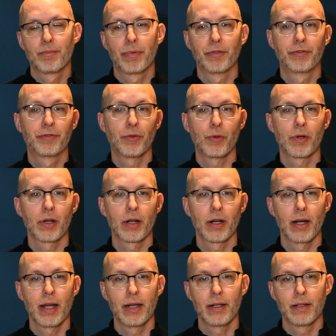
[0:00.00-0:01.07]

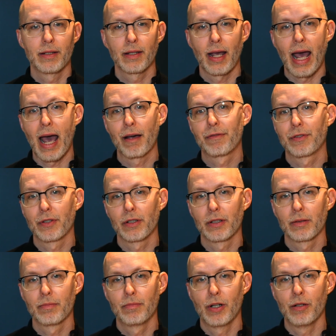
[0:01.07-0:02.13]
before and after
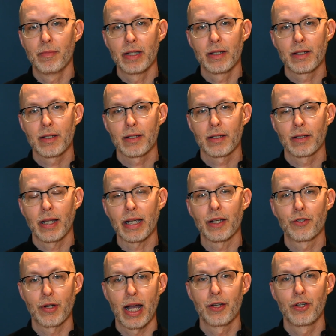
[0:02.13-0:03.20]
moments like
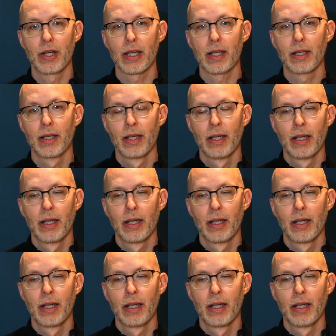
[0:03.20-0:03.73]
a tragedy.